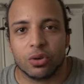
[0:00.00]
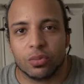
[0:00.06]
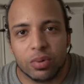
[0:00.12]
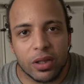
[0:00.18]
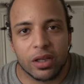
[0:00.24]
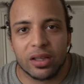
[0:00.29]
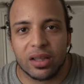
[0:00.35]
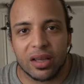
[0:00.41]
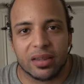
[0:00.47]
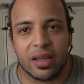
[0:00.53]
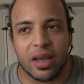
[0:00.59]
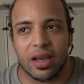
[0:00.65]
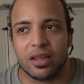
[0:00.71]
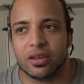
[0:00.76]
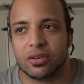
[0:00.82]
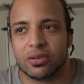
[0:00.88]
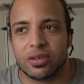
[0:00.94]
don't play like
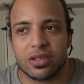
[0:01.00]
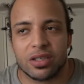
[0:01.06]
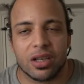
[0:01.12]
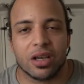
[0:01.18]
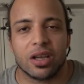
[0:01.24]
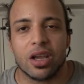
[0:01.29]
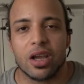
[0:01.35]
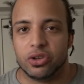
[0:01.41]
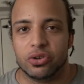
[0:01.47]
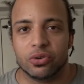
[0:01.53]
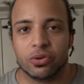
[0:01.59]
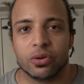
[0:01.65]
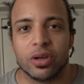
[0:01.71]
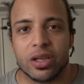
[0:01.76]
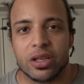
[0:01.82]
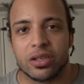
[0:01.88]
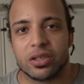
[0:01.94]
that. They're going to like,
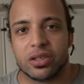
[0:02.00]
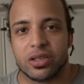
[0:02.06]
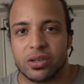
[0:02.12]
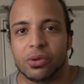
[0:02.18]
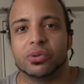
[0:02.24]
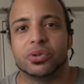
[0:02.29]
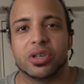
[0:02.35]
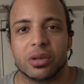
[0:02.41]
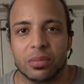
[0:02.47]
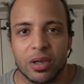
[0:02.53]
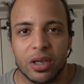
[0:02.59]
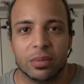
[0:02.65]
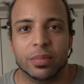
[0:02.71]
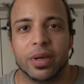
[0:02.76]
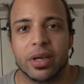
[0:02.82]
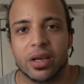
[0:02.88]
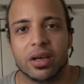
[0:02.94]
you're insulting
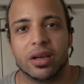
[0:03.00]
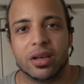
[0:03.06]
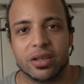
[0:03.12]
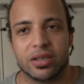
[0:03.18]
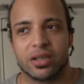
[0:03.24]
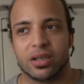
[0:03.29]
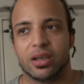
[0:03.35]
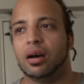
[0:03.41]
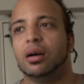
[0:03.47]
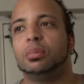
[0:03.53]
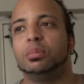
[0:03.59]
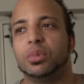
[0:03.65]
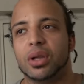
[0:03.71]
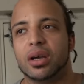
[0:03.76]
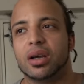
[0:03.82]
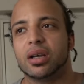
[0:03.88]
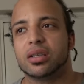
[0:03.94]
me because
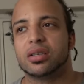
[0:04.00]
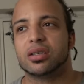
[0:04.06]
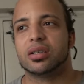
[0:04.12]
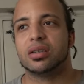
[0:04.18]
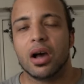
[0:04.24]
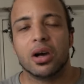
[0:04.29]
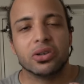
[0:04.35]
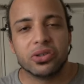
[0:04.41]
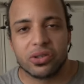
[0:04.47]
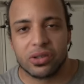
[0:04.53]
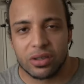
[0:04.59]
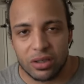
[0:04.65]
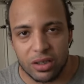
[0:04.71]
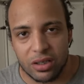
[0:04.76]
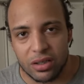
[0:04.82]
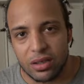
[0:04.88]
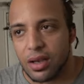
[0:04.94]
I'm not
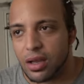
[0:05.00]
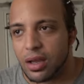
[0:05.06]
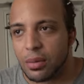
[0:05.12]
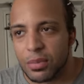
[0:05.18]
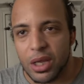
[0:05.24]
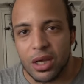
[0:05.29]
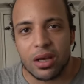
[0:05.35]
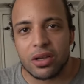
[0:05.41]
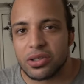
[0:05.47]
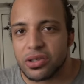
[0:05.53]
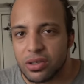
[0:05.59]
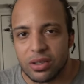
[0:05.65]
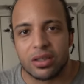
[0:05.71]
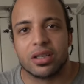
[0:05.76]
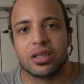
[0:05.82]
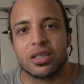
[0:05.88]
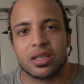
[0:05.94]
hustling. I'm not
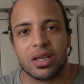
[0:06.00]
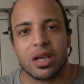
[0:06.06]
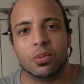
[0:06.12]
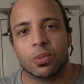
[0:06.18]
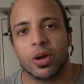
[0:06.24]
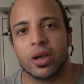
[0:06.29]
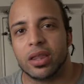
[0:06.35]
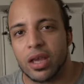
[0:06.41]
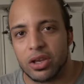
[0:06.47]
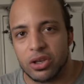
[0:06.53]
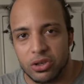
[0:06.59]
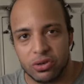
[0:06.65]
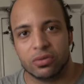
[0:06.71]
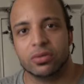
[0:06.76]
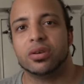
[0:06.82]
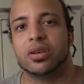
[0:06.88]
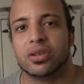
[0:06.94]
hustling the same way that
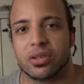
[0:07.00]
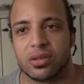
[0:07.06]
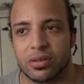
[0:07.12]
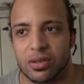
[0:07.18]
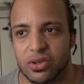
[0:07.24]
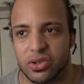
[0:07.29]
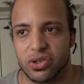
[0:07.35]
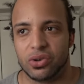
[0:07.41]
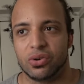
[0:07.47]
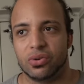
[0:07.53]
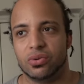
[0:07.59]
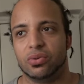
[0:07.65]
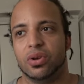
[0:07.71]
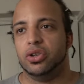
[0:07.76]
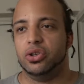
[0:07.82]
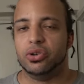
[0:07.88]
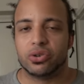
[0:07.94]
you're hustling.
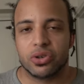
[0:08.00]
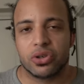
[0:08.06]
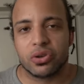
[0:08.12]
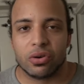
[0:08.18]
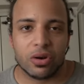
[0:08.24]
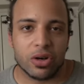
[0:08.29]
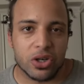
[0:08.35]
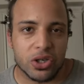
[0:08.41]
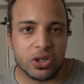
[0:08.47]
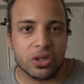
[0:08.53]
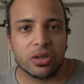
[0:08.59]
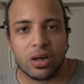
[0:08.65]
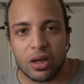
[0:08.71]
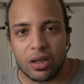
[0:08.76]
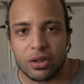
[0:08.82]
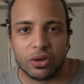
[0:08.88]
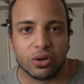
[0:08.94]
So you're just going to shoot
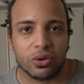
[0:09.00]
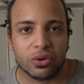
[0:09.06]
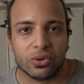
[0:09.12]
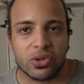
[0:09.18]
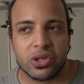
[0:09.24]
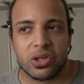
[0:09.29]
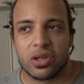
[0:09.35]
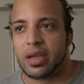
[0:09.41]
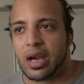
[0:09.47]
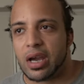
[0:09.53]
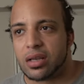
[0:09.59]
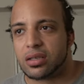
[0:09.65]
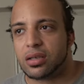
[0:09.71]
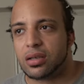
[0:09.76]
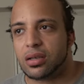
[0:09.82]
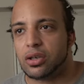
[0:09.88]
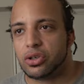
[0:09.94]
on those
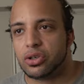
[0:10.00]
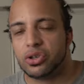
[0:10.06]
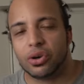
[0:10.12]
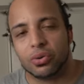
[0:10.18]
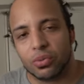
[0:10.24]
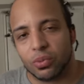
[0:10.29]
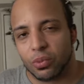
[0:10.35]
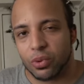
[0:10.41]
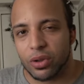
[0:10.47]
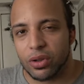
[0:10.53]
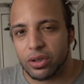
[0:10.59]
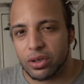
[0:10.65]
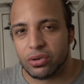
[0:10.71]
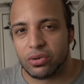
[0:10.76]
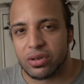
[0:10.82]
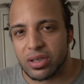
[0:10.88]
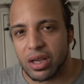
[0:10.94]
that don't really
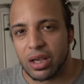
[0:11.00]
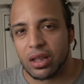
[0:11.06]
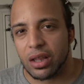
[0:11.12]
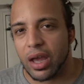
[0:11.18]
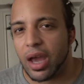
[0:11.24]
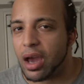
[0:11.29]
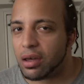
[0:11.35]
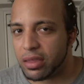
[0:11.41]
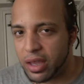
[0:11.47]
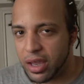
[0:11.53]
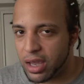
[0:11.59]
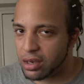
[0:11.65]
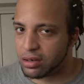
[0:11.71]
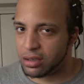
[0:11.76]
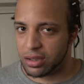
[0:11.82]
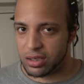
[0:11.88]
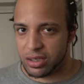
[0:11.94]
know exactly how to
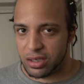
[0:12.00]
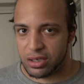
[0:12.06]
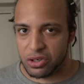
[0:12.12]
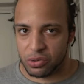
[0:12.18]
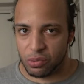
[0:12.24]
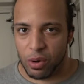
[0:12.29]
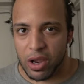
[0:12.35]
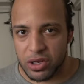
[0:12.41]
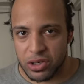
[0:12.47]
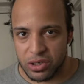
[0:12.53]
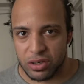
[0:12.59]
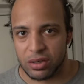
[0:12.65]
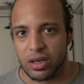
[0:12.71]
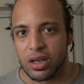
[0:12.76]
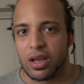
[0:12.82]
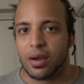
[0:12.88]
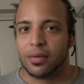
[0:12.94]
handle the
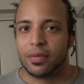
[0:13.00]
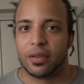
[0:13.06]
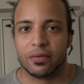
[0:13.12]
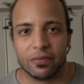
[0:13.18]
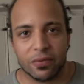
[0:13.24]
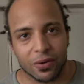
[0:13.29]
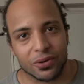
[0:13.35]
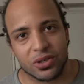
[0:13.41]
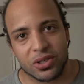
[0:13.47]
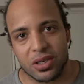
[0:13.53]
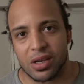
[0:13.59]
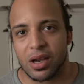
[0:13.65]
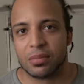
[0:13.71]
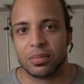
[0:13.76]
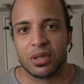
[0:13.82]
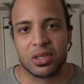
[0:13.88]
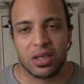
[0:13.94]
situation the first
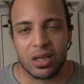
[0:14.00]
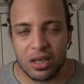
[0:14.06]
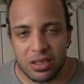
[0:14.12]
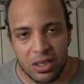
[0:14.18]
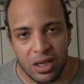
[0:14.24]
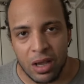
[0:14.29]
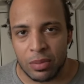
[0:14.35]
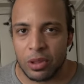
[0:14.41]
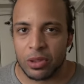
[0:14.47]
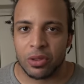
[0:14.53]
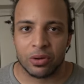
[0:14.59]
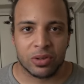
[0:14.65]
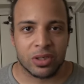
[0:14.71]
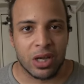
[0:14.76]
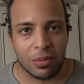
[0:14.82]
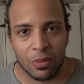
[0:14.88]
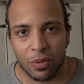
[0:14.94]
time, the second time, the
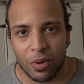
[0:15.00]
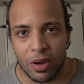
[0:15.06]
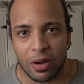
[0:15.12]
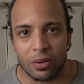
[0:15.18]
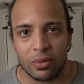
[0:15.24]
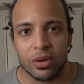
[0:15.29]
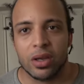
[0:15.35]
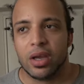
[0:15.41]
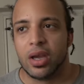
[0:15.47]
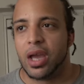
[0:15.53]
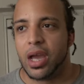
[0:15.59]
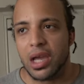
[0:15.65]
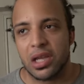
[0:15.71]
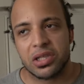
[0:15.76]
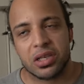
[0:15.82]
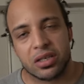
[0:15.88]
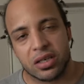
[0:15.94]
third time around.
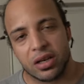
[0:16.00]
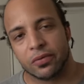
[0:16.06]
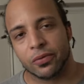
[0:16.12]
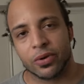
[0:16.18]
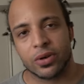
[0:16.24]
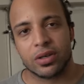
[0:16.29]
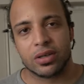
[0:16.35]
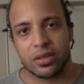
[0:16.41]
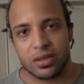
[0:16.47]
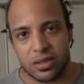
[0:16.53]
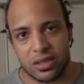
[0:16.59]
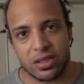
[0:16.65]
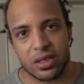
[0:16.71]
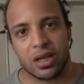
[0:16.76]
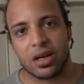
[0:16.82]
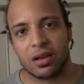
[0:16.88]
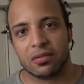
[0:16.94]
It's a different
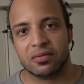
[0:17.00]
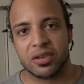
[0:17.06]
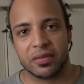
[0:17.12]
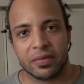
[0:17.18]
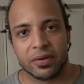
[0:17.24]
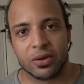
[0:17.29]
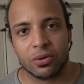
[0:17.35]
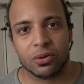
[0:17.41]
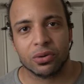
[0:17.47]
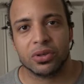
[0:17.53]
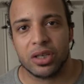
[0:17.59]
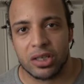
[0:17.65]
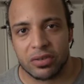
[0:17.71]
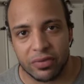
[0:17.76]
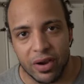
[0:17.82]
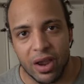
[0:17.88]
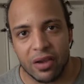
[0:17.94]
set of
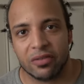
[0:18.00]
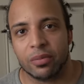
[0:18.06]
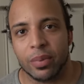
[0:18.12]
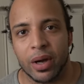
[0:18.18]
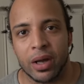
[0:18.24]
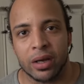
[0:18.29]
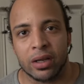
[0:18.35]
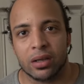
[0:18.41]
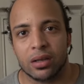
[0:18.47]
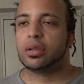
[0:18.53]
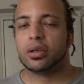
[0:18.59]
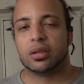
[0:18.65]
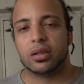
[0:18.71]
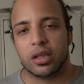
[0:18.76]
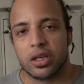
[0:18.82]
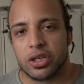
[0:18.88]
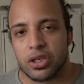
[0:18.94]
difficulties for everybody. The
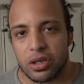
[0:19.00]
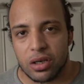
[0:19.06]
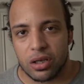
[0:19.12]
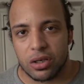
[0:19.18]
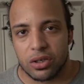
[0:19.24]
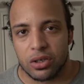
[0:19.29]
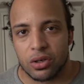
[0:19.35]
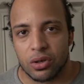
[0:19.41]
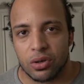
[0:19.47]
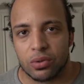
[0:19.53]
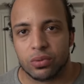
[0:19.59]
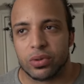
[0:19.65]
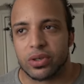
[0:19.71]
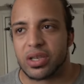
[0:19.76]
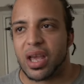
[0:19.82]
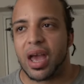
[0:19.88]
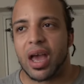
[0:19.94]
least you could do
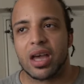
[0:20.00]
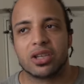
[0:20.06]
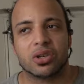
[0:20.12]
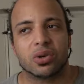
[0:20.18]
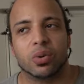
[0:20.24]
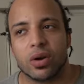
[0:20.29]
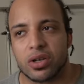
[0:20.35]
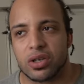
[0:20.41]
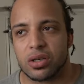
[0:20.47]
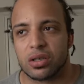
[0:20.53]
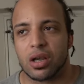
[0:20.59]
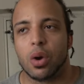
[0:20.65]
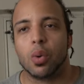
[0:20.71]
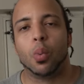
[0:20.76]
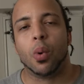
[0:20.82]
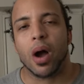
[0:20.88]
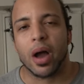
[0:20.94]
was ask questions
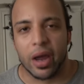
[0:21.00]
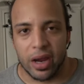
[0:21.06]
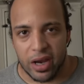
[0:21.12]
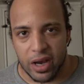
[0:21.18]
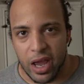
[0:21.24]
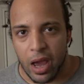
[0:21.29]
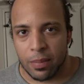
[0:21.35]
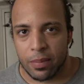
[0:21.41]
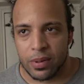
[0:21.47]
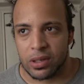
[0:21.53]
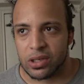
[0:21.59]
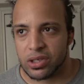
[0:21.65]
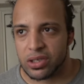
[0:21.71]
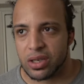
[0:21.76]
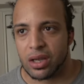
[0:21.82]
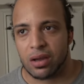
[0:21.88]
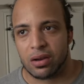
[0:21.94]
on why it happened
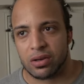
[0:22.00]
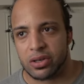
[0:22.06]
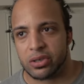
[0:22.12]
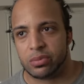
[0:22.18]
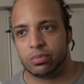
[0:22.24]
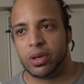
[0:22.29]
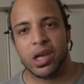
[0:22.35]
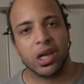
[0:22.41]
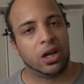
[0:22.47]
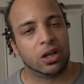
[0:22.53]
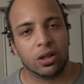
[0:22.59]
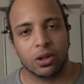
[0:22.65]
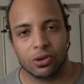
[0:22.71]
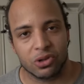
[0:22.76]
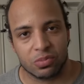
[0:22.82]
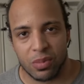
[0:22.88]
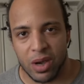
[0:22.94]
instead of just being
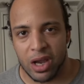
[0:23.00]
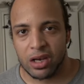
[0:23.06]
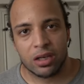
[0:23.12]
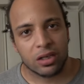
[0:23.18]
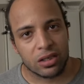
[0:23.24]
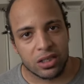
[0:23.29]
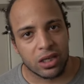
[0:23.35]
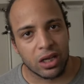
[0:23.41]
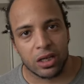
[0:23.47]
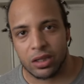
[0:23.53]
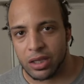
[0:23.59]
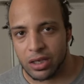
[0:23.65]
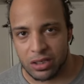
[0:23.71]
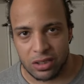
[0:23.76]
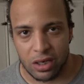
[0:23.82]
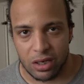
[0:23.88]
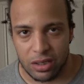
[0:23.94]
closed-minded and saying
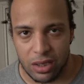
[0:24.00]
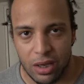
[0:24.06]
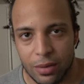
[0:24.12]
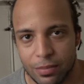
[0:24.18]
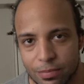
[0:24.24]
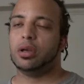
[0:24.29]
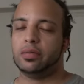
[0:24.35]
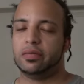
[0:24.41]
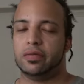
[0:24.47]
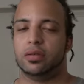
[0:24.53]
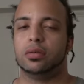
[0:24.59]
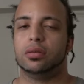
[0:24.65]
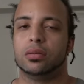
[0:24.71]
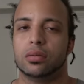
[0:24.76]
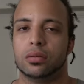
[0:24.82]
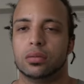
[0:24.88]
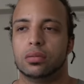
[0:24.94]
things like that. If
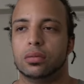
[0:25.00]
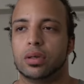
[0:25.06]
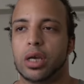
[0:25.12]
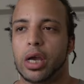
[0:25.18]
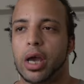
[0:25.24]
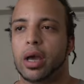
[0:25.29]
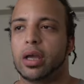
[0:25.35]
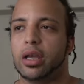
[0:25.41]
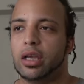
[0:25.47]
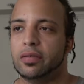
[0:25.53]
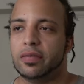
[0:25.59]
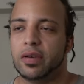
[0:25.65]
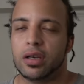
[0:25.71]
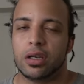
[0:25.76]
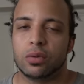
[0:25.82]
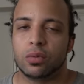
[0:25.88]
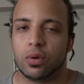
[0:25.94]
you got, if
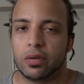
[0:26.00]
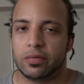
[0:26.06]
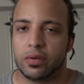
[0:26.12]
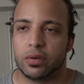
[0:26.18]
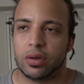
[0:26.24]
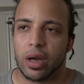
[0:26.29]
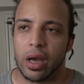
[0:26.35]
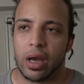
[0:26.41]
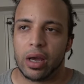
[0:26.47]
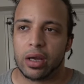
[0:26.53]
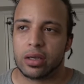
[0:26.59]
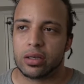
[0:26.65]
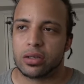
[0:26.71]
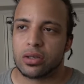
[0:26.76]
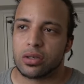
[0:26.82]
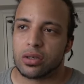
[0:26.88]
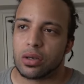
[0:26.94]
any of you
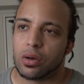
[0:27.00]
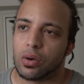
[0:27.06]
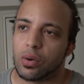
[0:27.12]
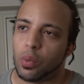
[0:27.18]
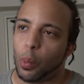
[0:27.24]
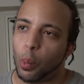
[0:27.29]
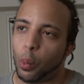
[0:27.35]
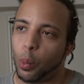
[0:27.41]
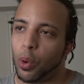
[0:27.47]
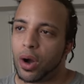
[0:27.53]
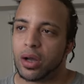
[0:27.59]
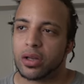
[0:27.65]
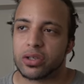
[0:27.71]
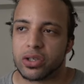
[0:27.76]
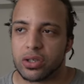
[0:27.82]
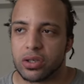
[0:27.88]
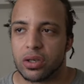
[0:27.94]
guys
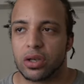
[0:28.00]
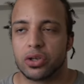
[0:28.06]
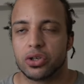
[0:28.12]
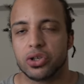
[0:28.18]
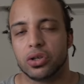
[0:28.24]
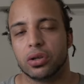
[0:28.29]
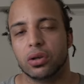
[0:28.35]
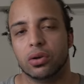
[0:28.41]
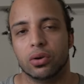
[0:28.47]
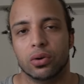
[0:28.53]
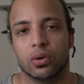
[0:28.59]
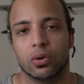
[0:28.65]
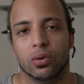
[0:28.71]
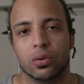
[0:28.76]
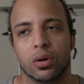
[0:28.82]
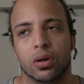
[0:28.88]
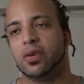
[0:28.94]
wants
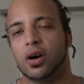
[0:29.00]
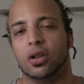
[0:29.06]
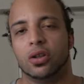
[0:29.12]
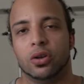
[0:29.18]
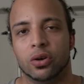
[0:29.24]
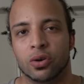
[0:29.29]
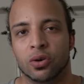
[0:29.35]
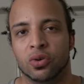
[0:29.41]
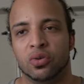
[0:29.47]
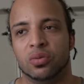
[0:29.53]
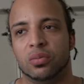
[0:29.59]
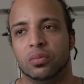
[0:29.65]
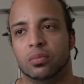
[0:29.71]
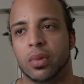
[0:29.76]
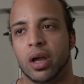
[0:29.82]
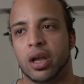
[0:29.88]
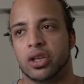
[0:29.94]
to follow
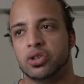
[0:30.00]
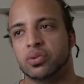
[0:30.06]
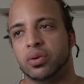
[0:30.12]
my